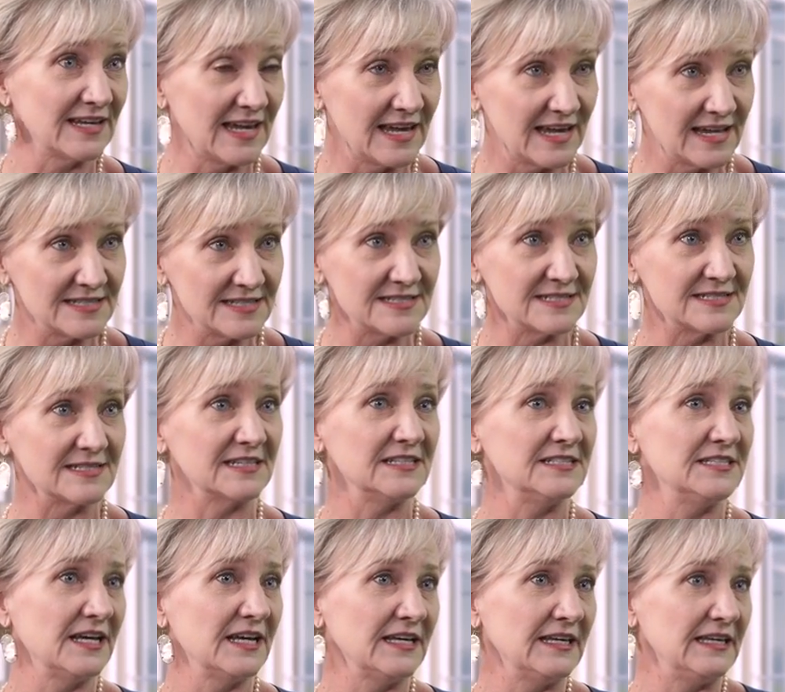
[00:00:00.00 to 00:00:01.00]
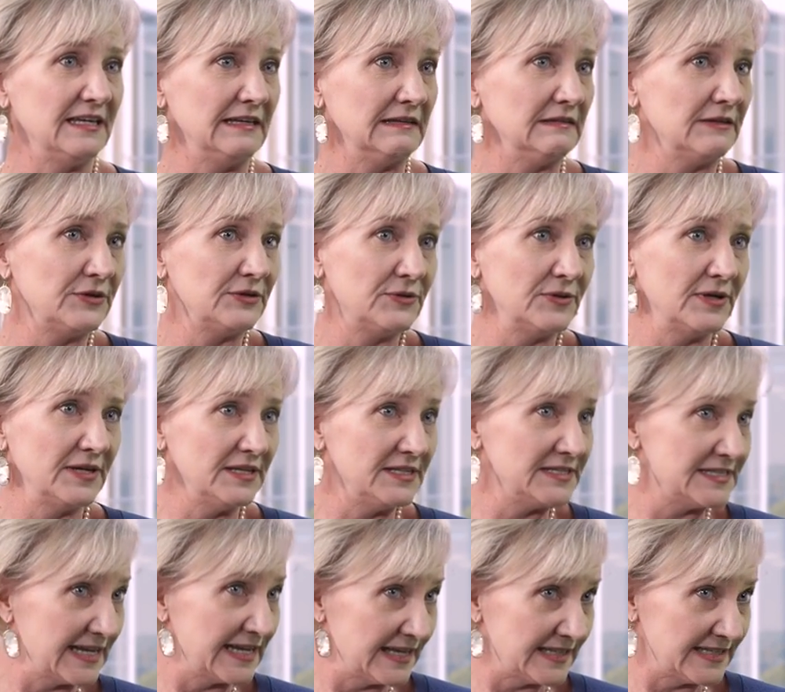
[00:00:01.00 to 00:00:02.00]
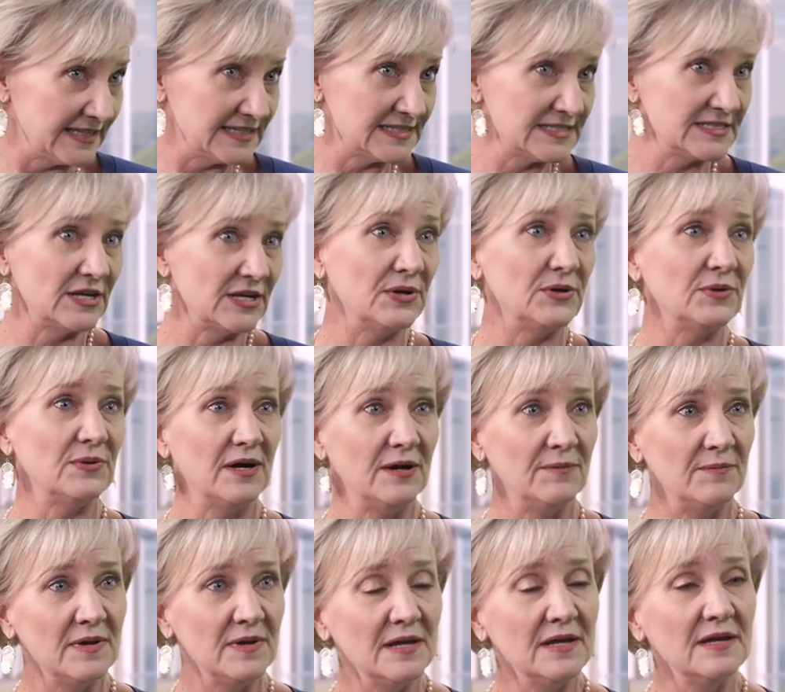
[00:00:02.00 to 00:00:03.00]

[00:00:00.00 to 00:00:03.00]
like Kansas and Kentucky, Illinois and Indiana. So